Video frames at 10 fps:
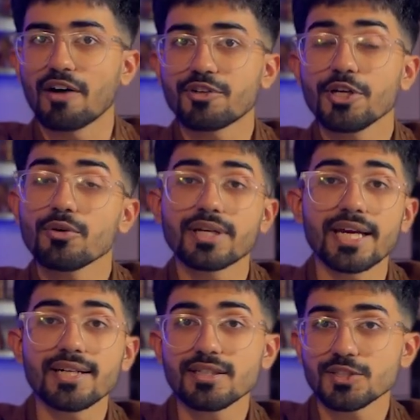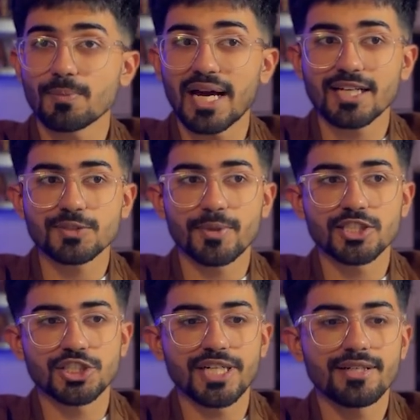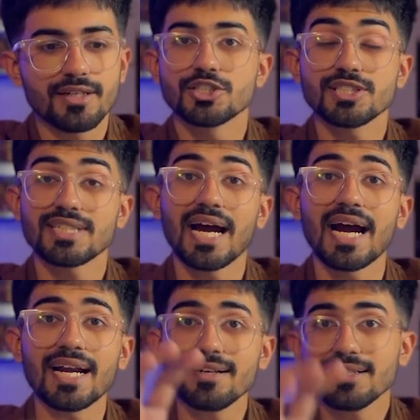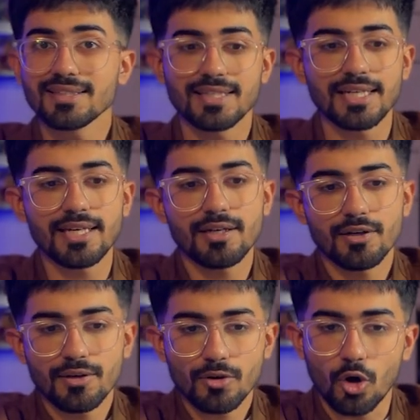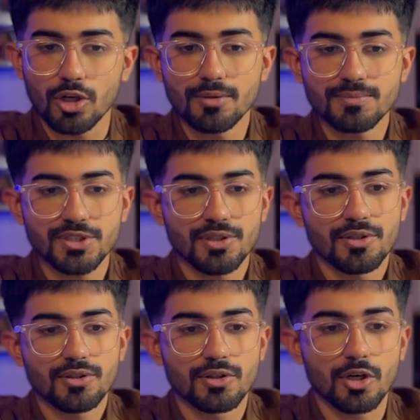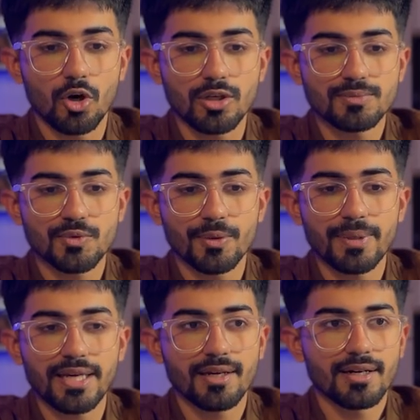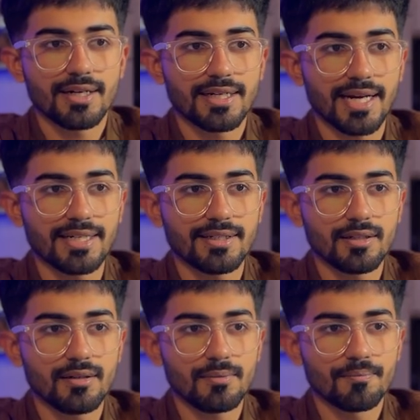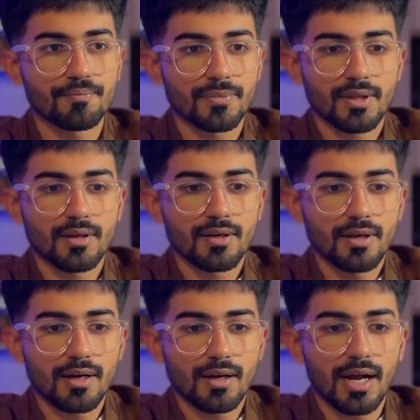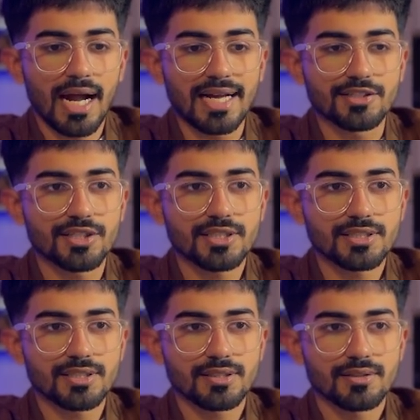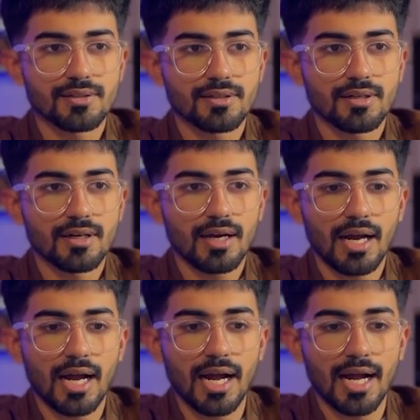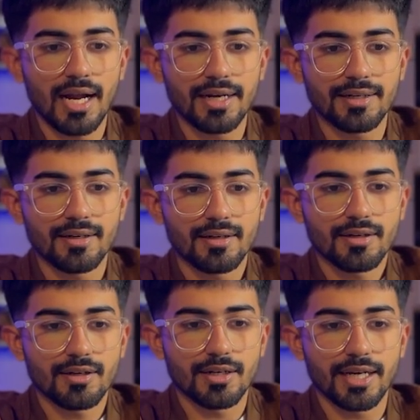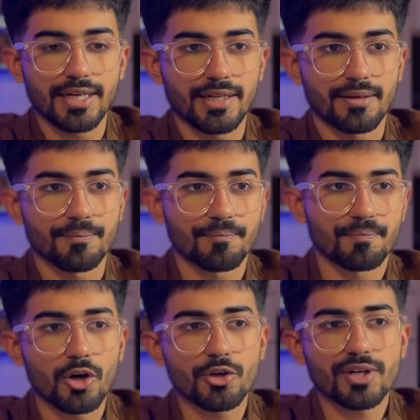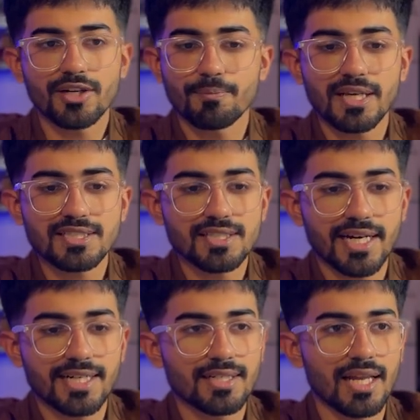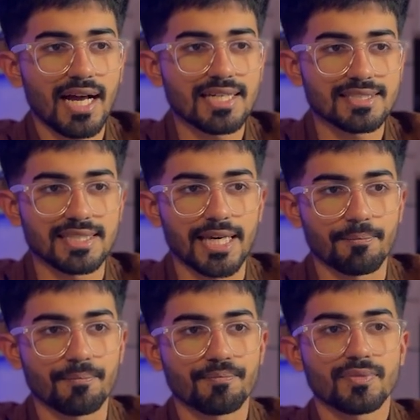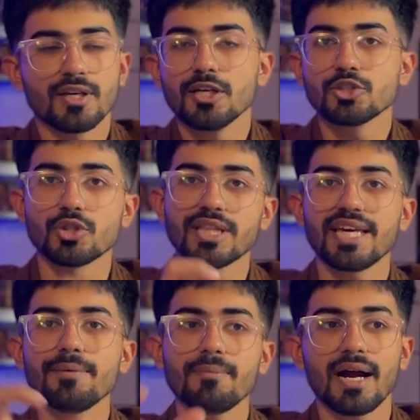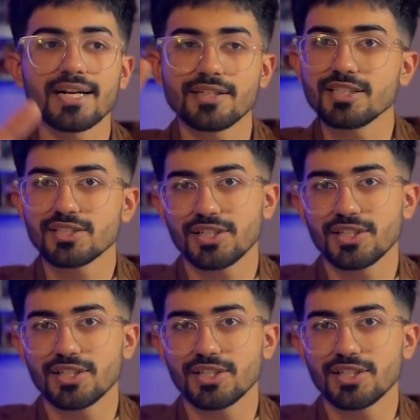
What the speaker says: After you create this blank spreadsheet, just add three columns. The columns would be title, address, and rating. Or you can replace the title as name. So name, address,